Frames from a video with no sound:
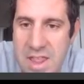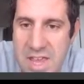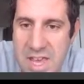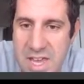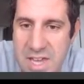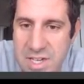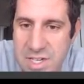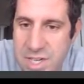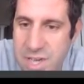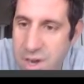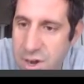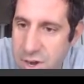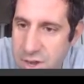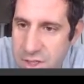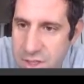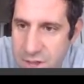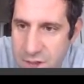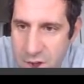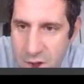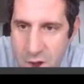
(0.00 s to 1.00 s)
The
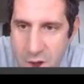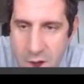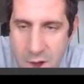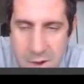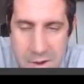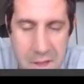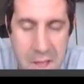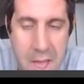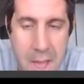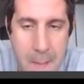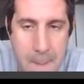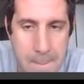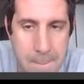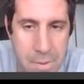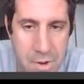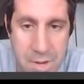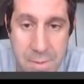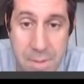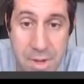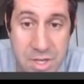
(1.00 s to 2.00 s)
interior of the car
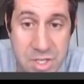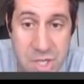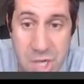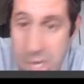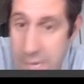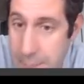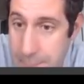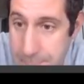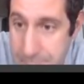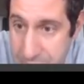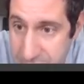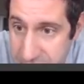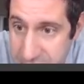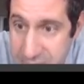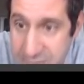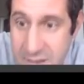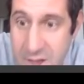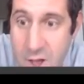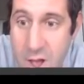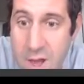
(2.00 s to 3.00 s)
pretty much
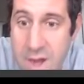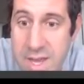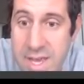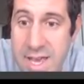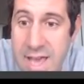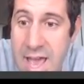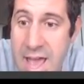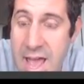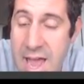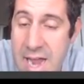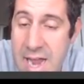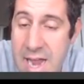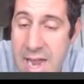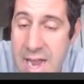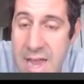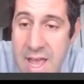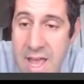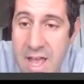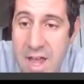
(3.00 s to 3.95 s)
completely gone again.